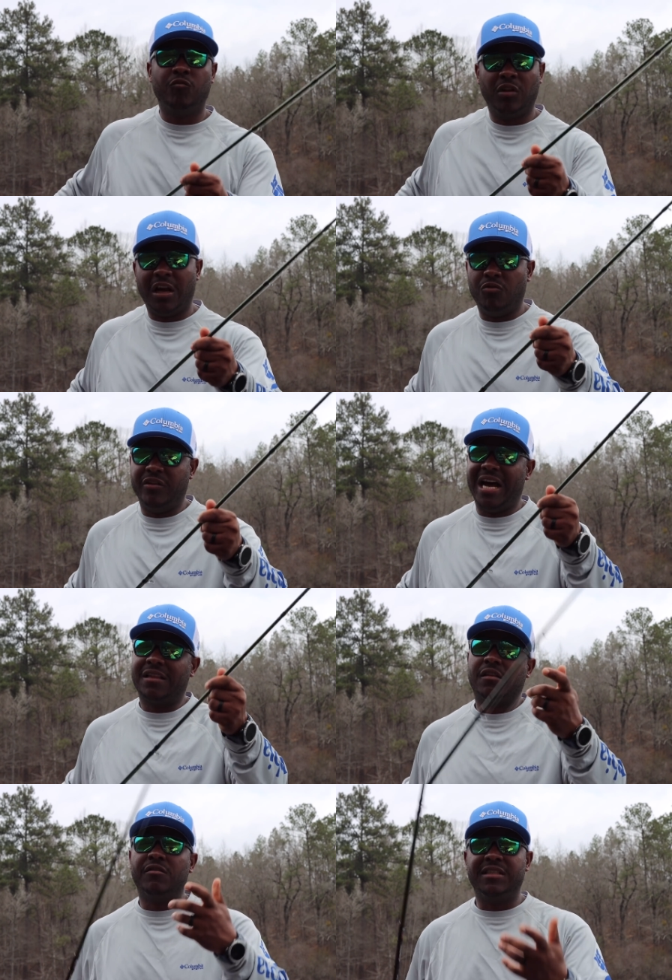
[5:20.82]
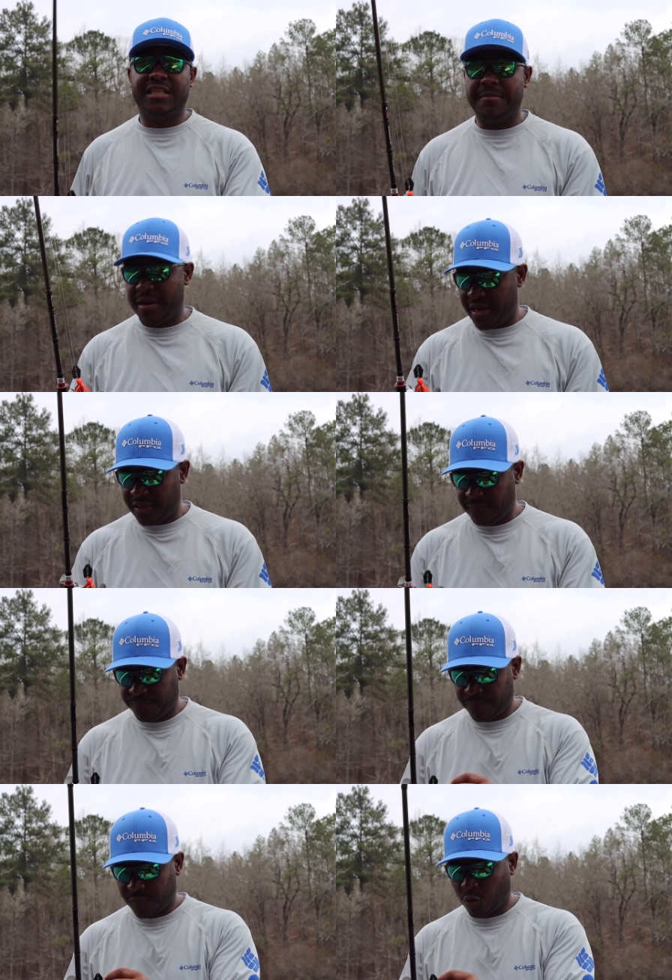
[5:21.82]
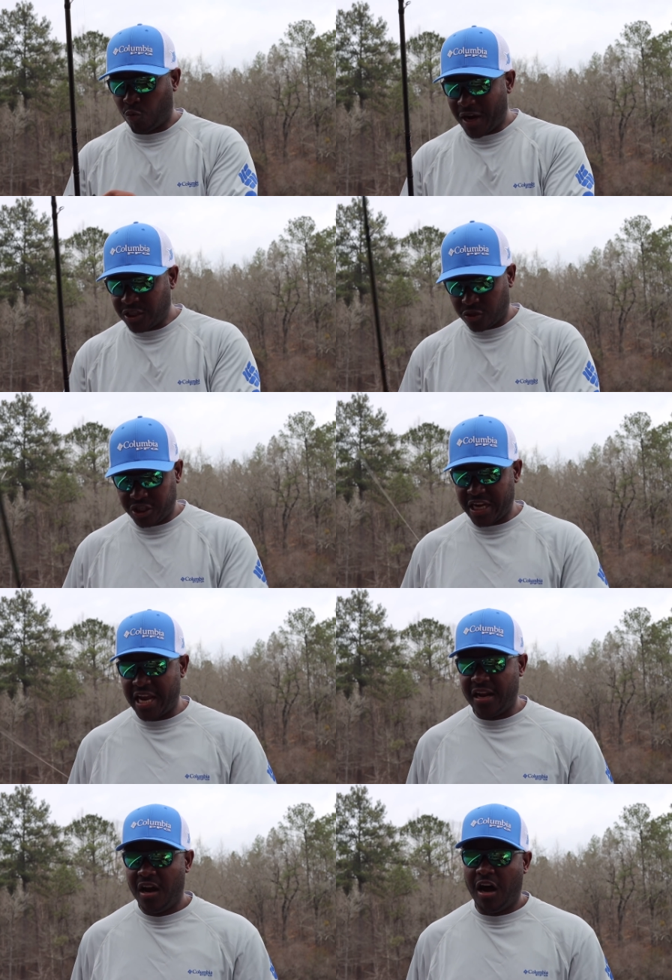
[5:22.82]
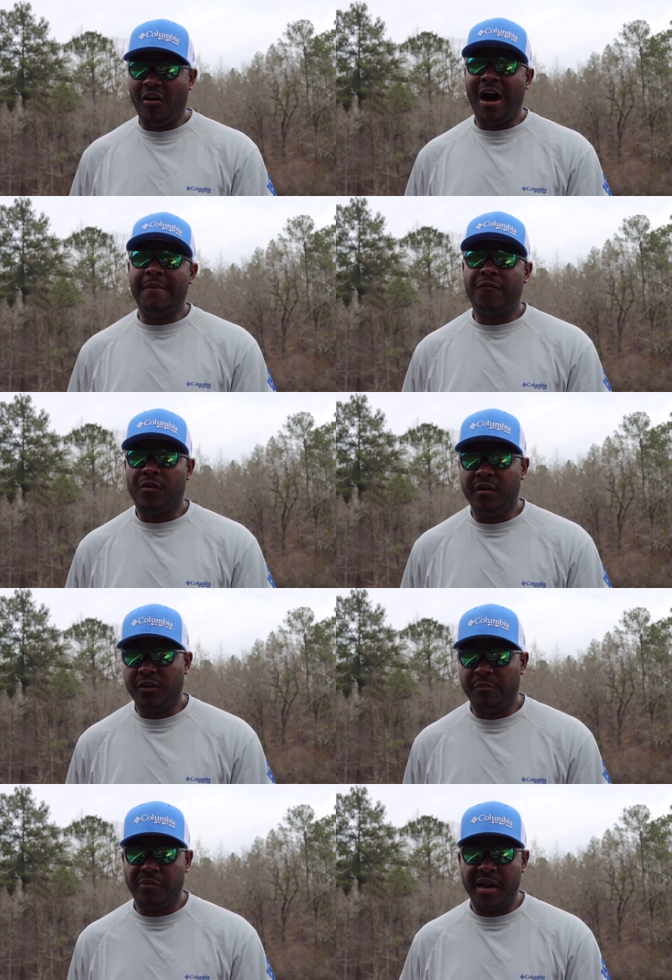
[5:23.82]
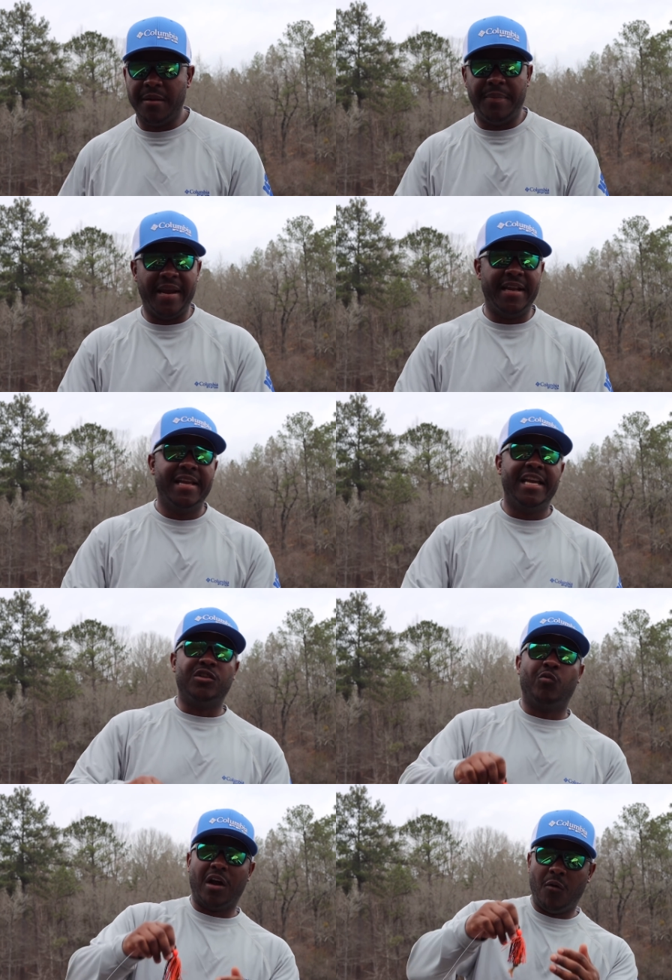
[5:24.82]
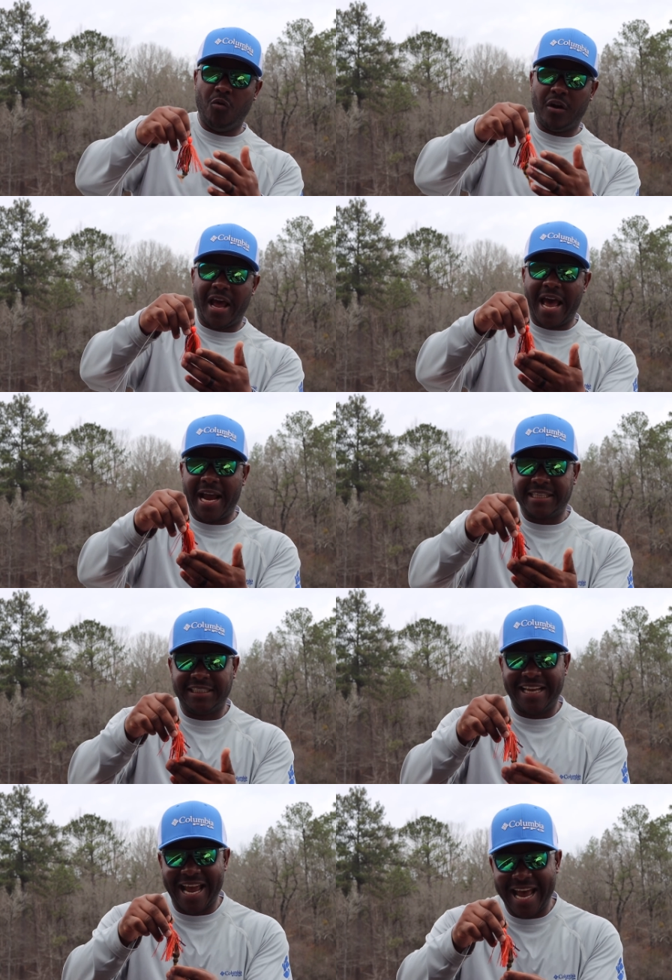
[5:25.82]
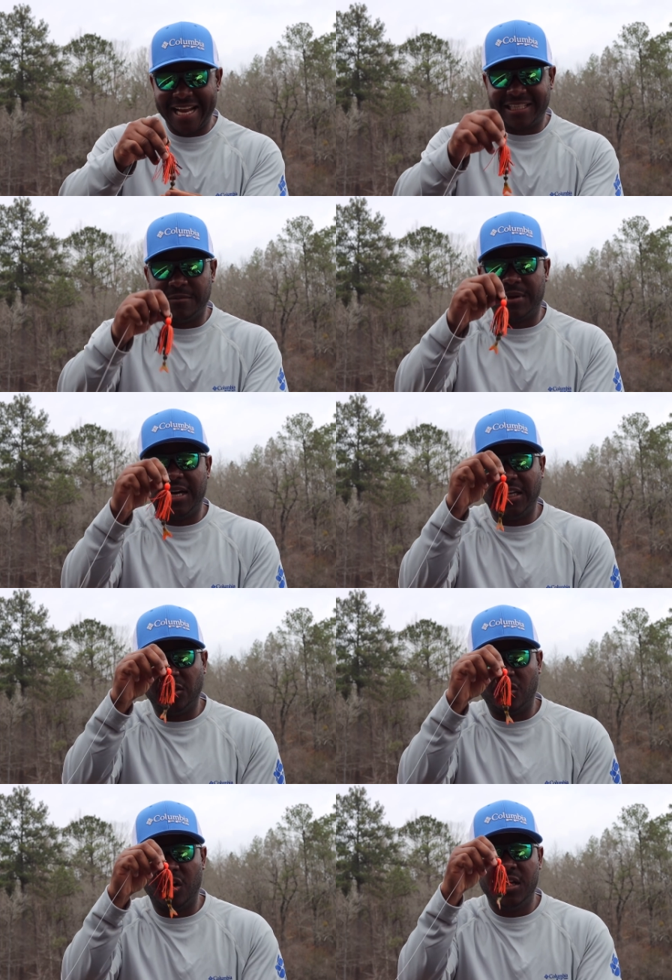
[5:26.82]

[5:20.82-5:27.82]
I will not throw a Z-Man Razor Shad, I'll opt for another brand bait, is when I want to actually add some color